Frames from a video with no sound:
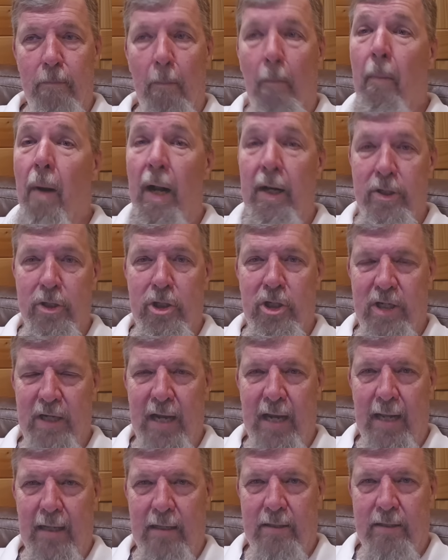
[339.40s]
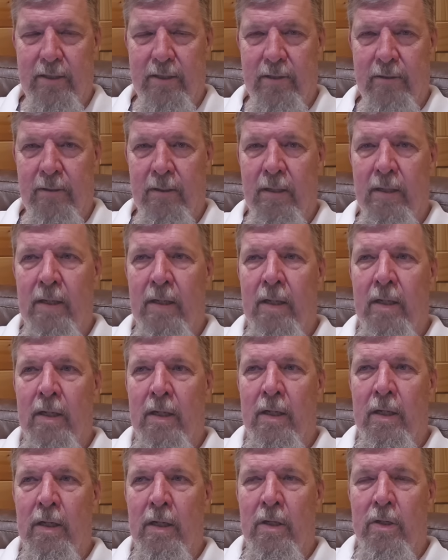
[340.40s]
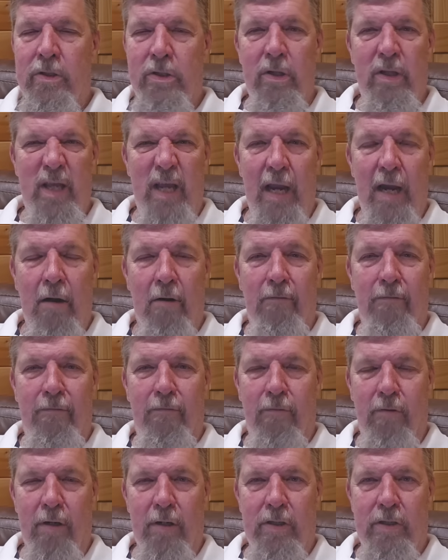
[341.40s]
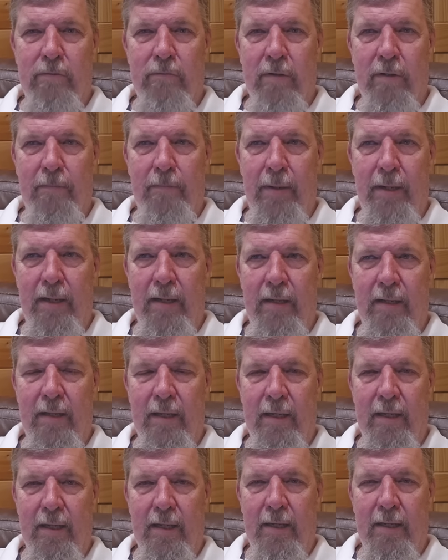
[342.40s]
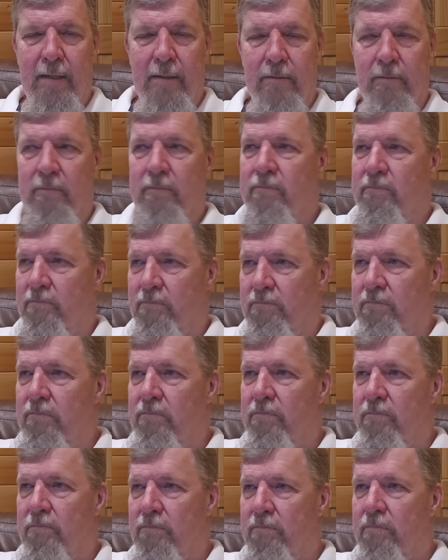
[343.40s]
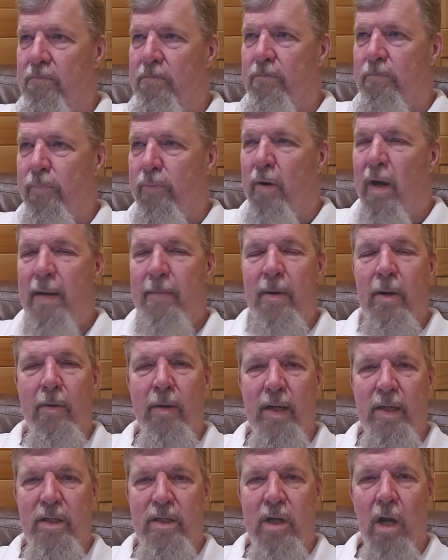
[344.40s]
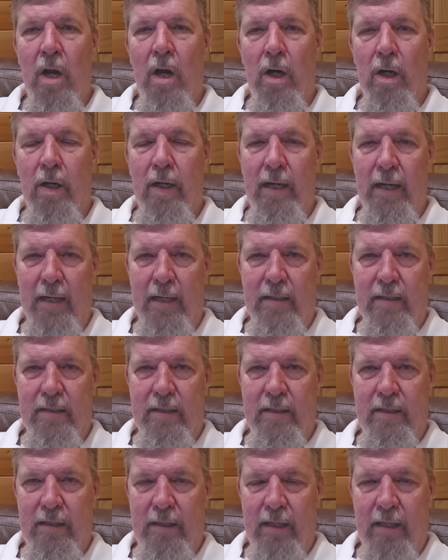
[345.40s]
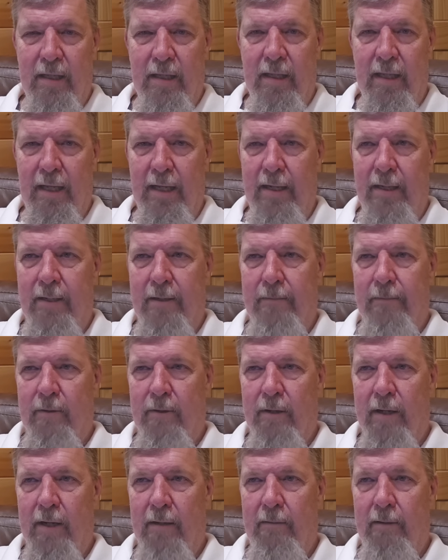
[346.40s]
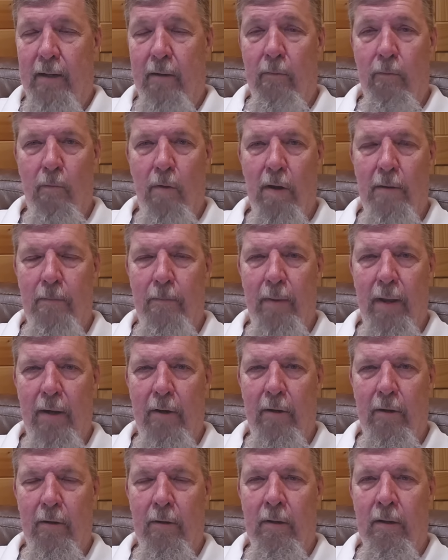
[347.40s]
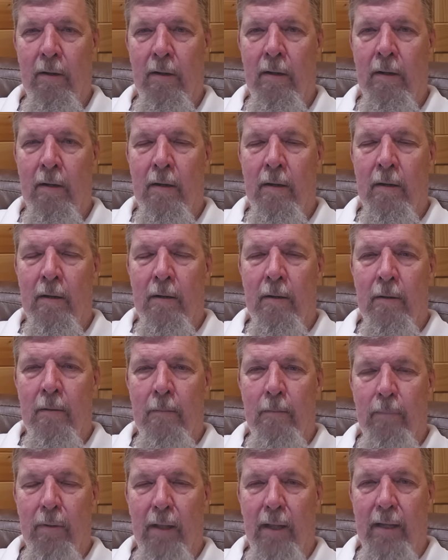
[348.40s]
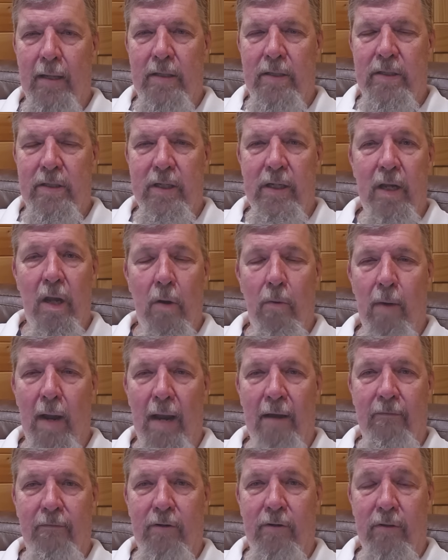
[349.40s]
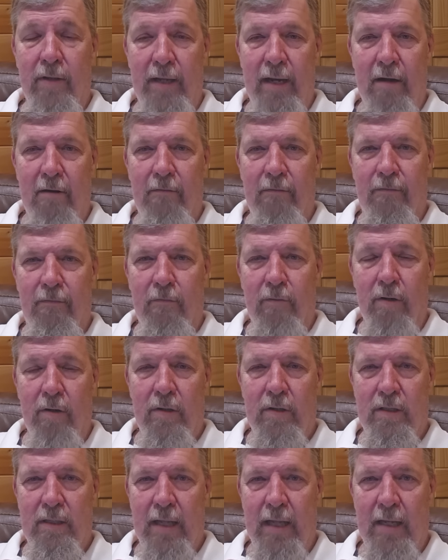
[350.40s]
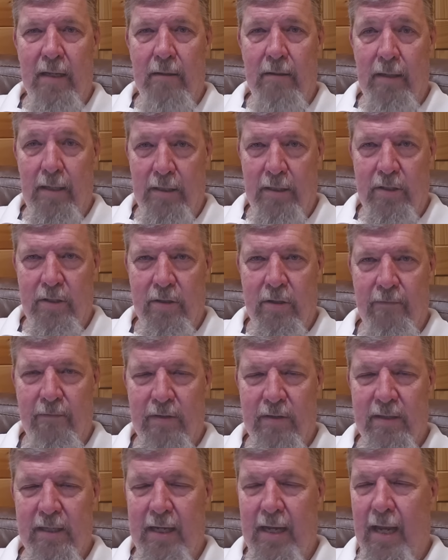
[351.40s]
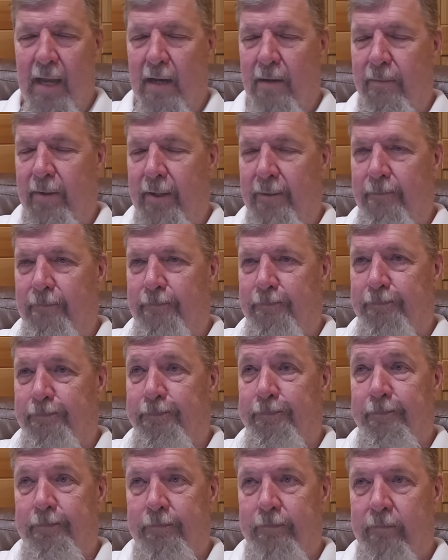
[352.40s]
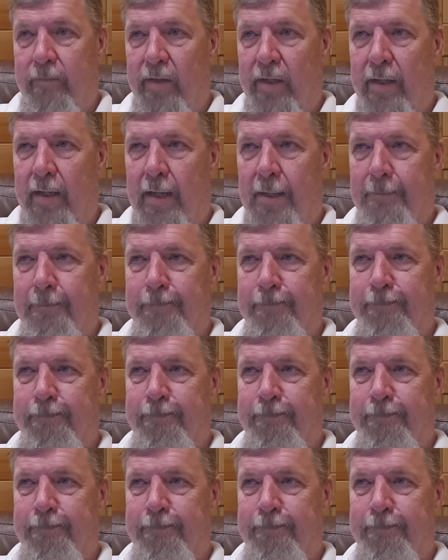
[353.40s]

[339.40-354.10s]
much yet. So the Air Force would be the primary target, you think, right? And what better place to go after the Air Force than its service academy, okay?